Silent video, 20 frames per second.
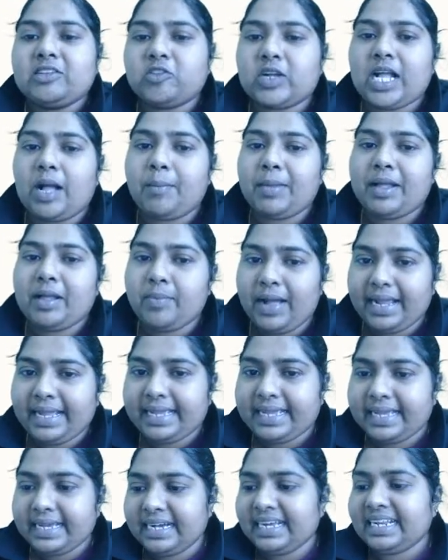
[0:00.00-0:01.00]
So coming back
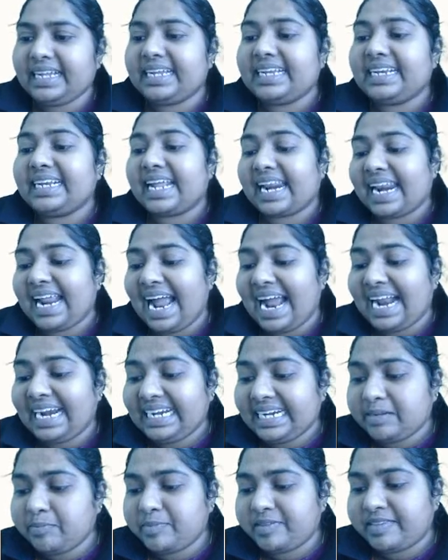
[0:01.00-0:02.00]
here in a
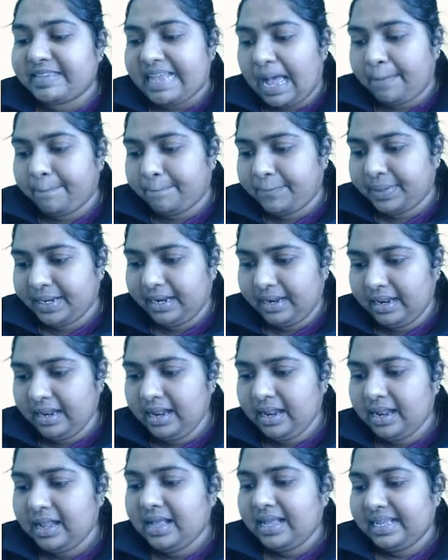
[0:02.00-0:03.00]
random
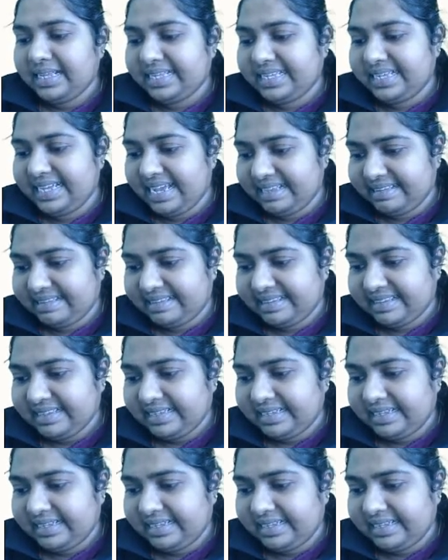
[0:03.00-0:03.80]
sample, yes.